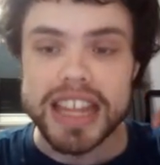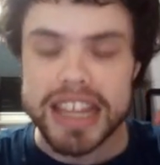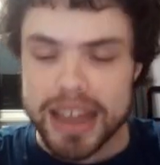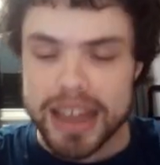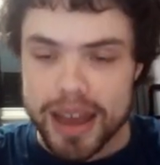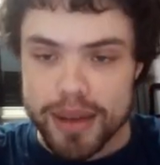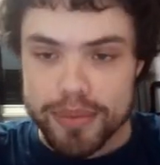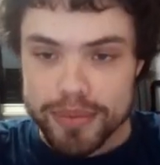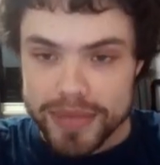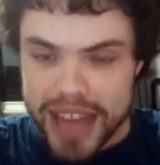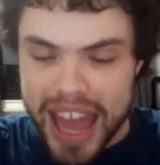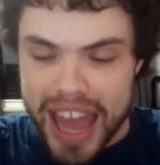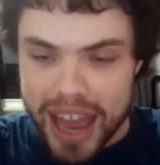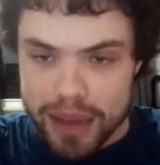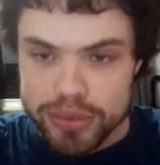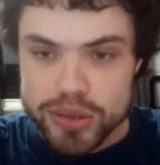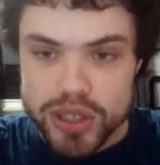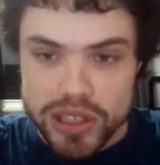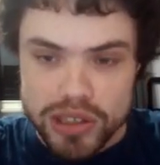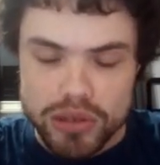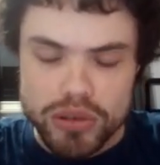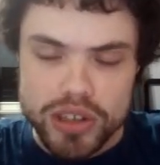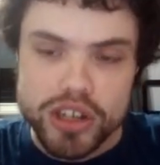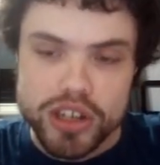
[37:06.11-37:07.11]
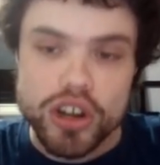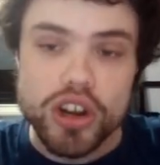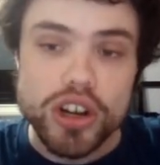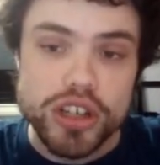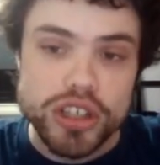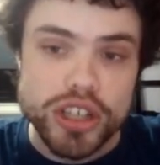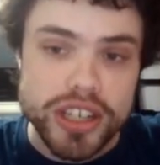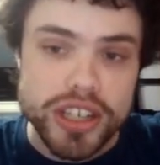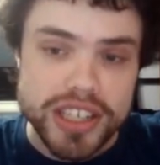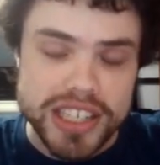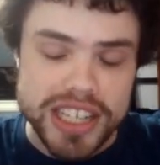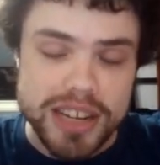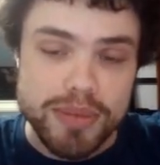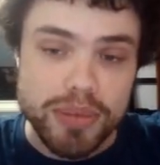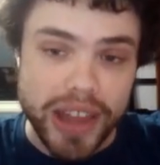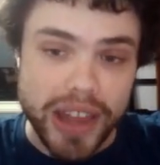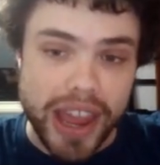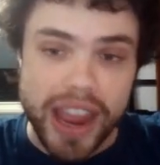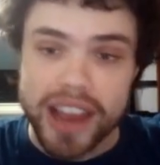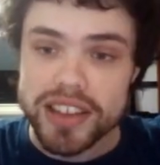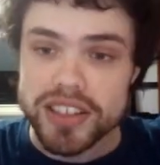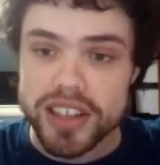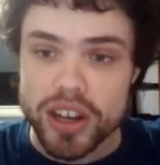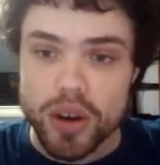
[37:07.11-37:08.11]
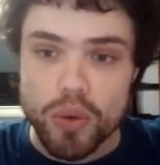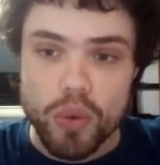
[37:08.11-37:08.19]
I absolutely could just see play as, like,